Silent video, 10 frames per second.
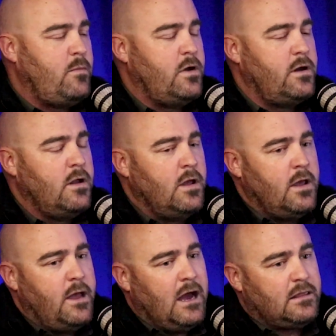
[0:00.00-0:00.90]
But
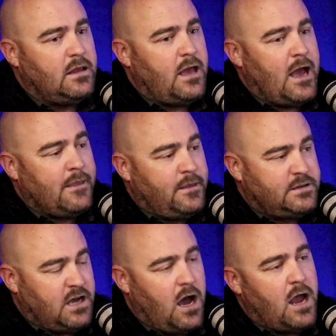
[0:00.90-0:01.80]
at the
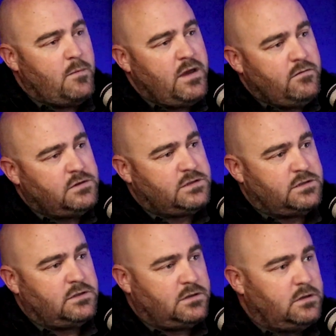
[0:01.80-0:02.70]
time, he
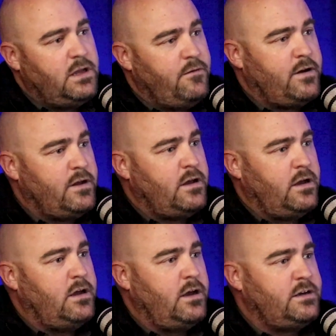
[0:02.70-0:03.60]
was living
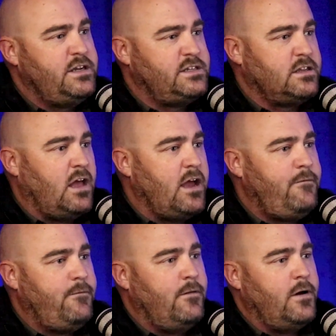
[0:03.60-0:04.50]
a decent
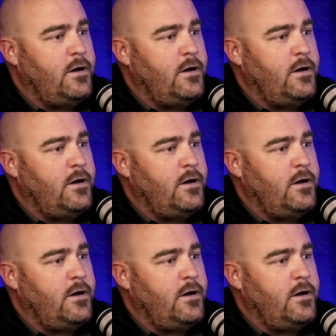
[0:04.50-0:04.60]
life.